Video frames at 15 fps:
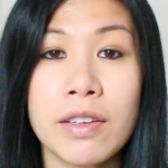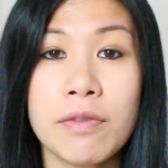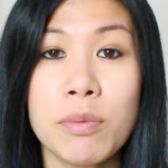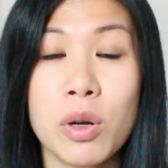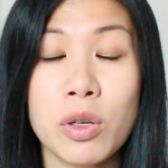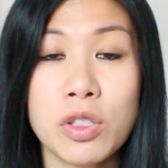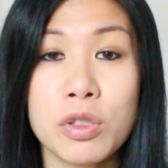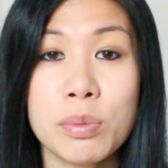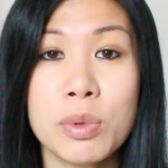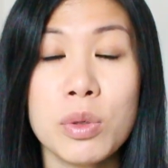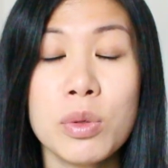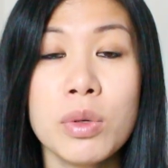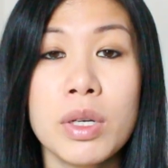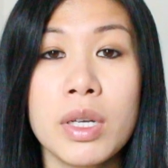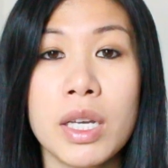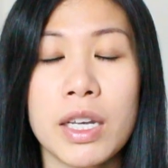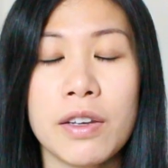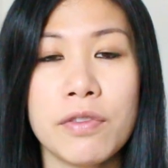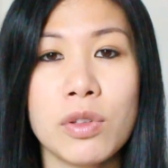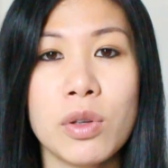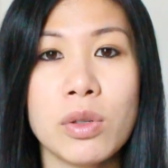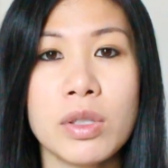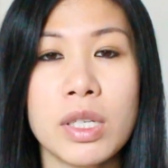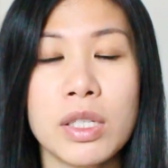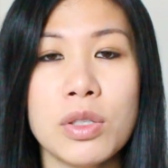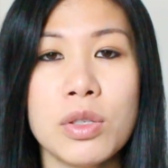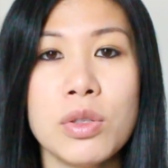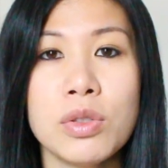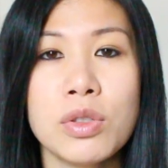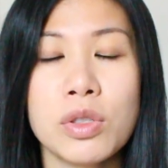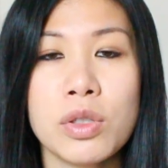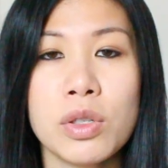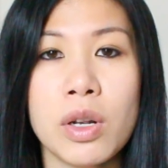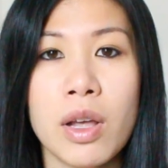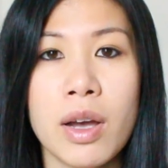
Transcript: if possible. If not, then use good